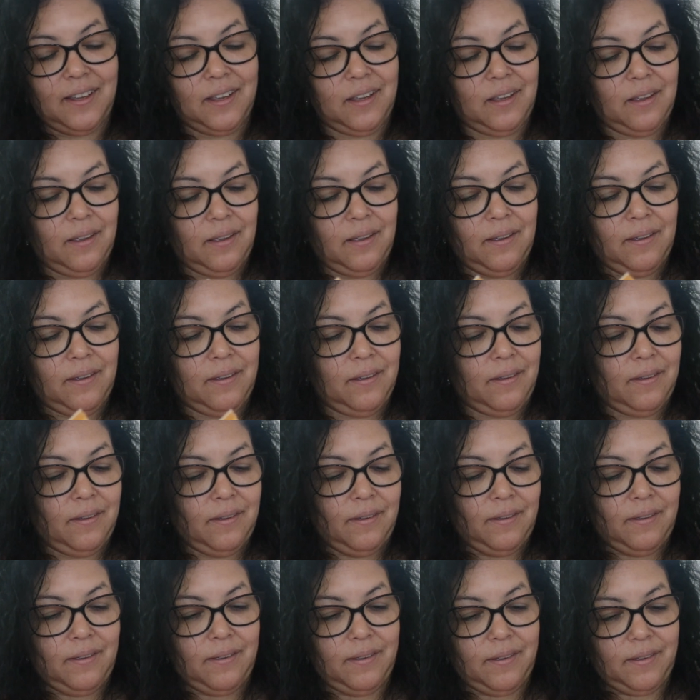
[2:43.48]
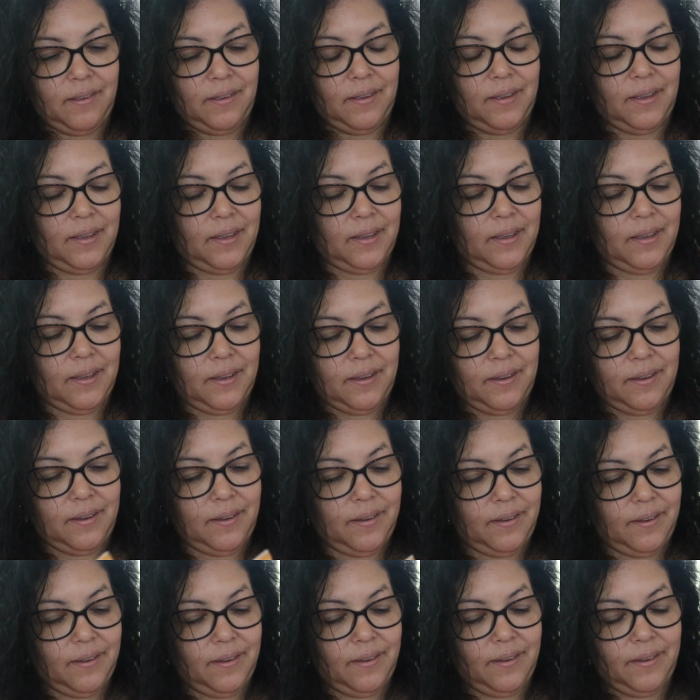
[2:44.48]

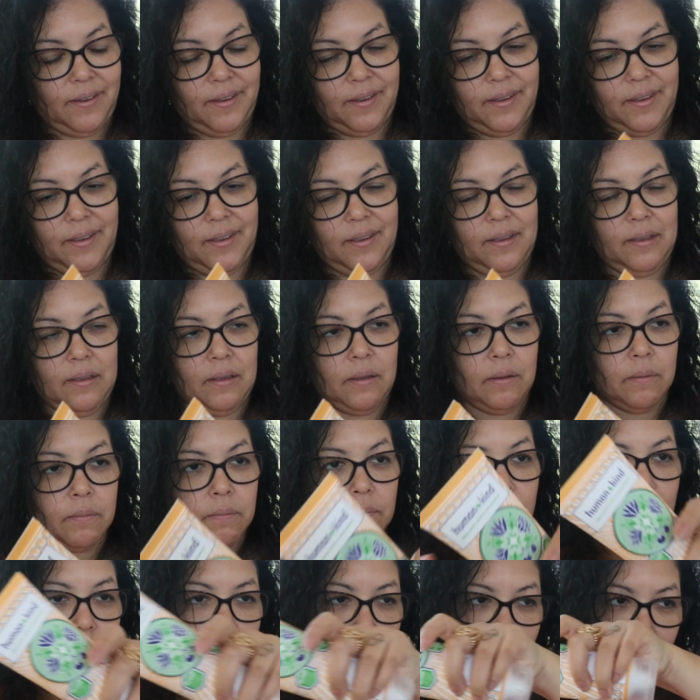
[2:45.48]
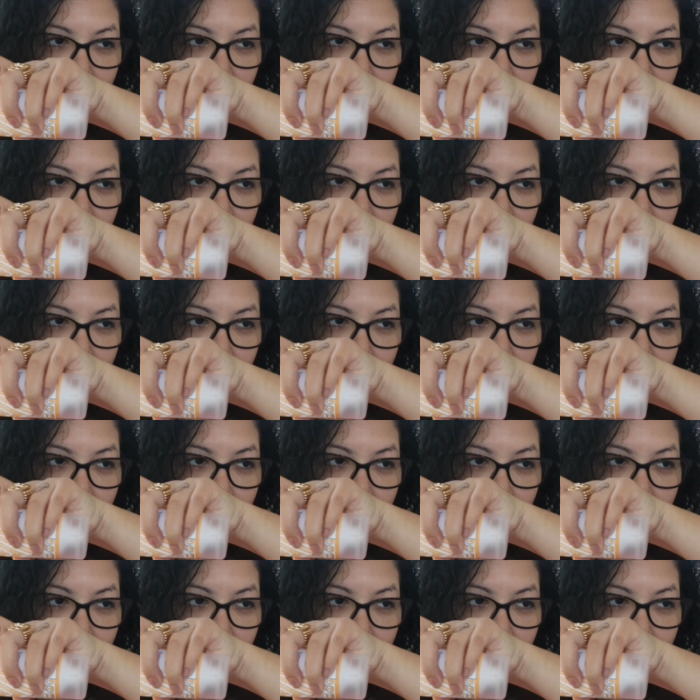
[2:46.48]
No one is speaking in this clip.